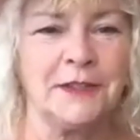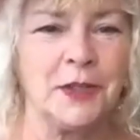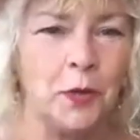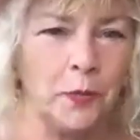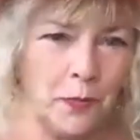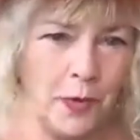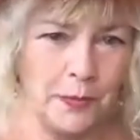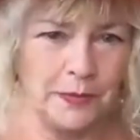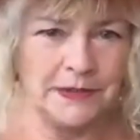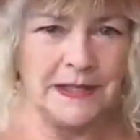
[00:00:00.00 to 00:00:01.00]
So we
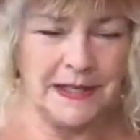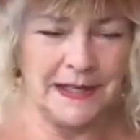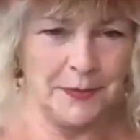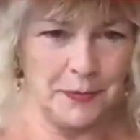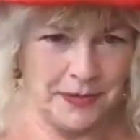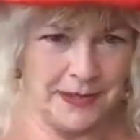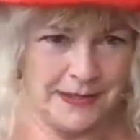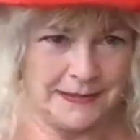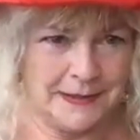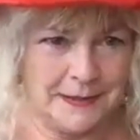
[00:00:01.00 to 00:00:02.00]
were seated with
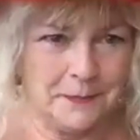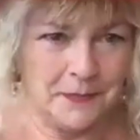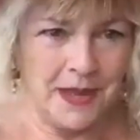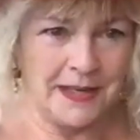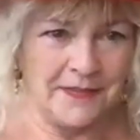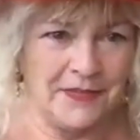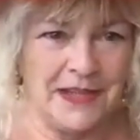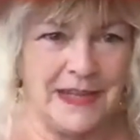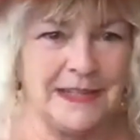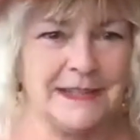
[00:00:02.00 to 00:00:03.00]
these and given
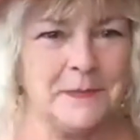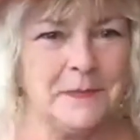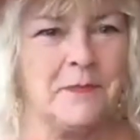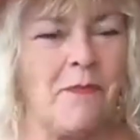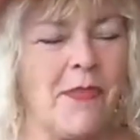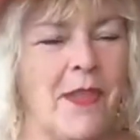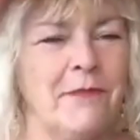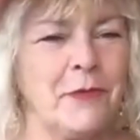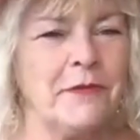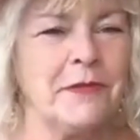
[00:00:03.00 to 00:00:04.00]
these
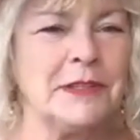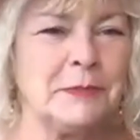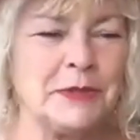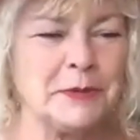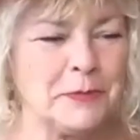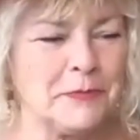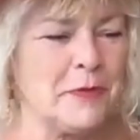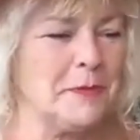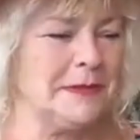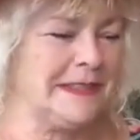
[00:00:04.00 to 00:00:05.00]
for a very special
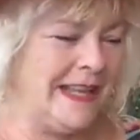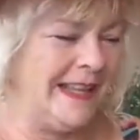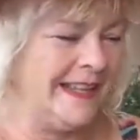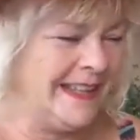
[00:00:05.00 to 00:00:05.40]
performance.